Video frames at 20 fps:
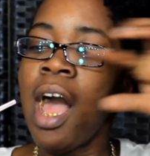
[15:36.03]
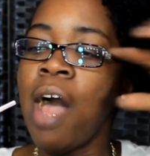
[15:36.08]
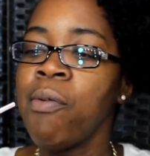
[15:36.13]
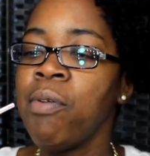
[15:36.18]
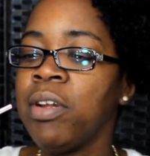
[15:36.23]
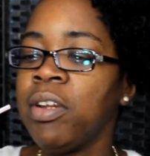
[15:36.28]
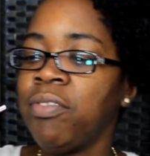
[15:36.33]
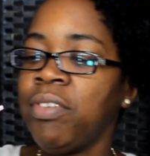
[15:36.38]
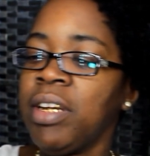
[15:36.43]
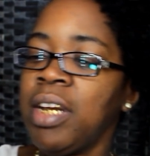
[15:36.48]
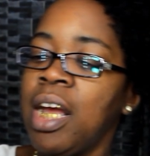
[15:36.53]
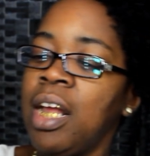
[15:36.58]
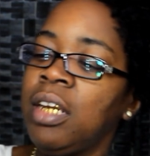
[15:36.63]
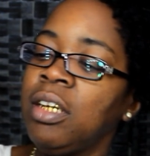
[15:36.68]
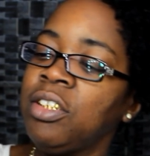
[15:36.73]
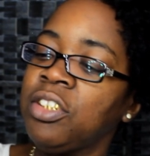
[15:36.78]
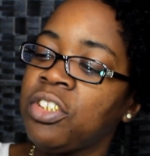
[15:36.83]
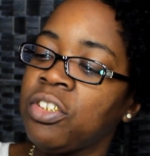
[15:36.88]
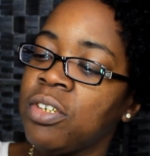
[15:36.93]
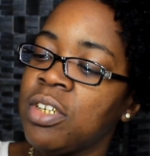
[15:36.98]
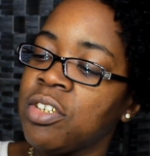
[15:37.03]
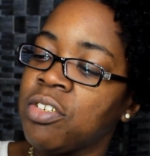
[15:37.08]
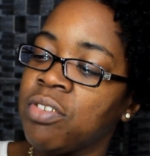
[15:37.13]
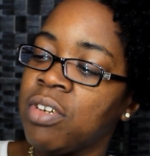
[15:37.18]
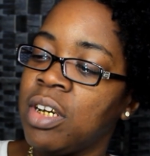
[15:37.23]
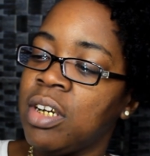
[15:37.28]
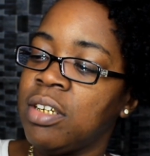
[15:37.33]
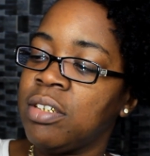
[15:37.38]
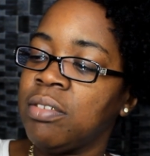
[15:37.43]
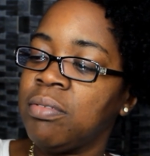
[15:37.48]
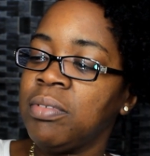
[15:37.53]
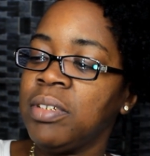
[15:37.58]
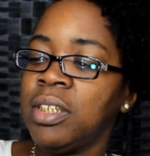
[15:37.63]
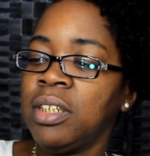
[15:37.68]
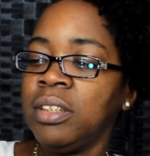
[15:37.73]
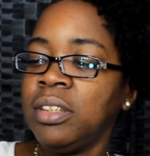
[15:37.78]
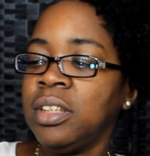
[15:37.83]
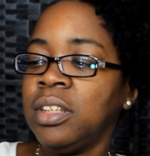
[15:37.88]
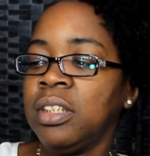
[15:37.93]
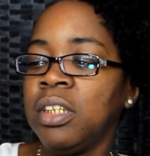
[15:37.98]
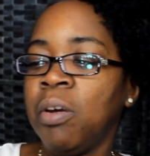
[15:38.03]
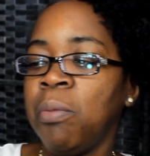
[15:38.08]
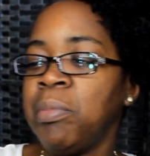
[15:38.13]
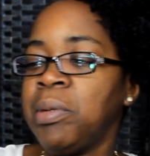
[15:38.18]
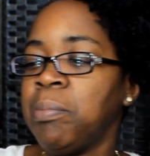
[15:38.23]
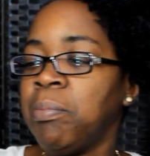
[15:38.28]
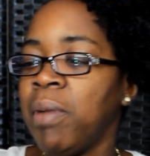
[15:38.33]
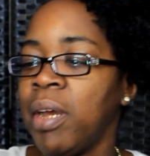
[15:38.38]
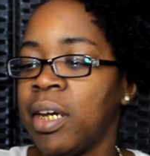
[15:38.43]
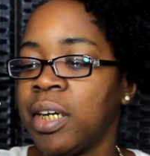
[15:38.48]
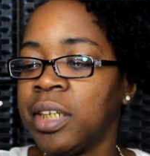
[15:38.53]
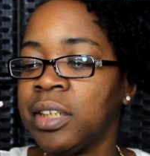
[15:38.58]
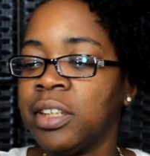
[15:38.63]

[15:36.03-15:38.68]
I wonder if they got little short straws. Well, it don't even matter.